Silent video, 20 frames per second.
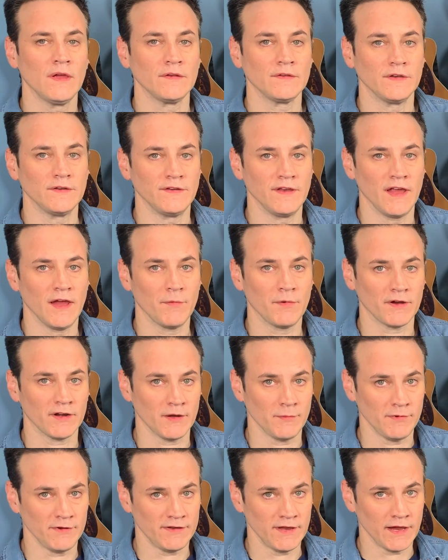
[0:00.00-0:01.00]
Today we're going to
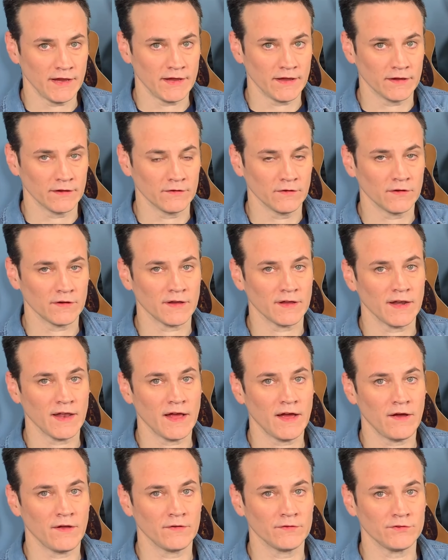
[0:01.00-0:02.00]
be taking a look at
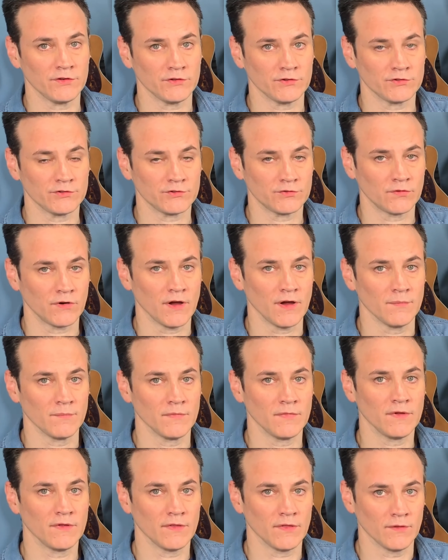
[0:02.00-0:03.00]
how to strum
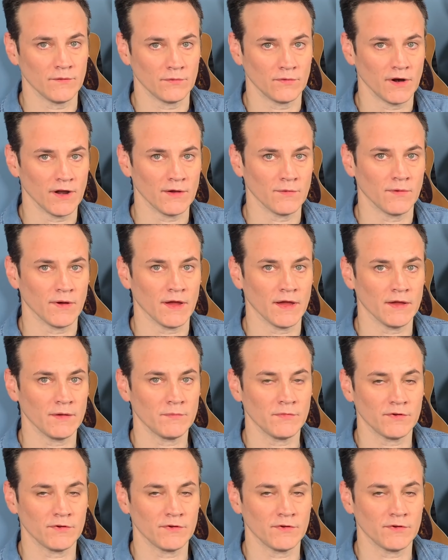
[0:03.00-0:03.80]
the right way.